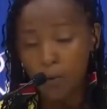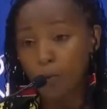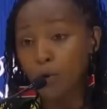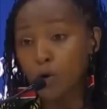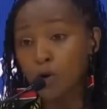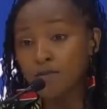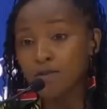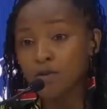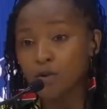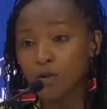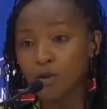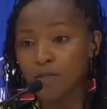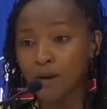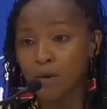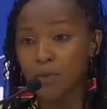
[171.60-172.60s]
We also
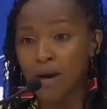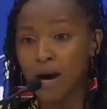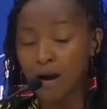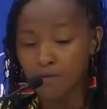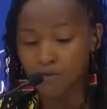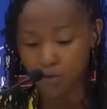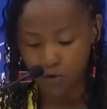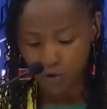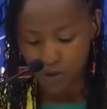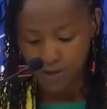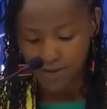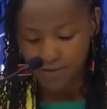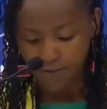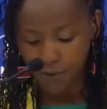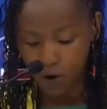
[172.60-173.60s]
know that we have to
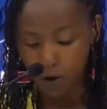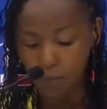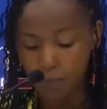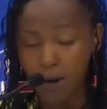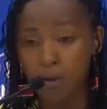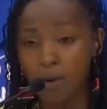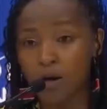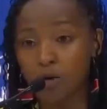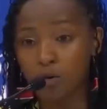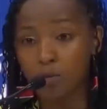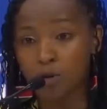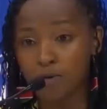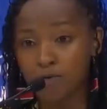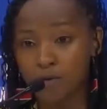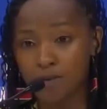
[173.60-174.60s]
transform our
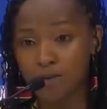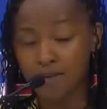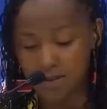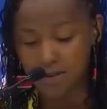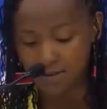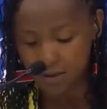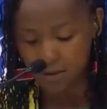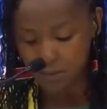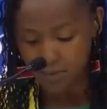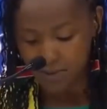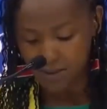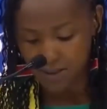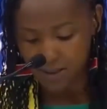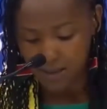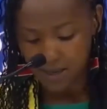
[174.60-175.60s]
global food
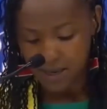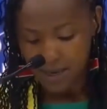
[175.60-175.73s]
systems,